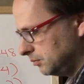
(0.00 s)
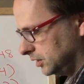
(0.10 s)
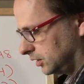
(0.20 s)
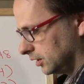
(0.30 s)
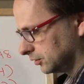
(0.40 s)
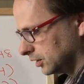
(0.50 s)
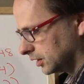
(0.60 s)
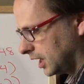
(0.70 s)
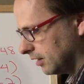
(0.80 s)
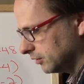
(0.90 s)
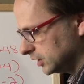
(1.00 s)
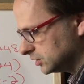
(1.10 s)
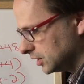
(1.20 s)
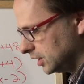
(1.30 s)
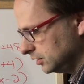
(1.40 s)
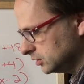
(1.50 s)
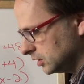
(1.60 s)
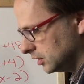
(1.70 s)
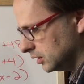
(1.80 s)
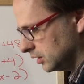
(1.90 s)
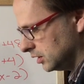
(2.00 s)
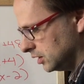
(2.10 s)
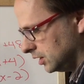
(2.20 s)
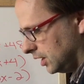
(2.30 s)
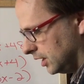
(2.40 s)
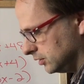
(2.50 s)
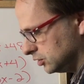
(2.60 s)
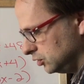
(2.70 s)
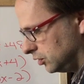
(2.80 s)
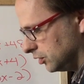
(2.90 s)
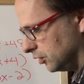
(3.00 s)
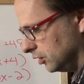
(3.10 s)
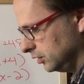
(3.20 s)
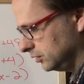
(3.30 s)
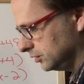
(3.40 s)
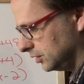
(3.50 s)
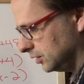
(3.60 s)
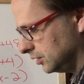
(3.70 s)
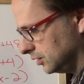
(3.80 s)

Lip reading: because concavity changed, at 2/3.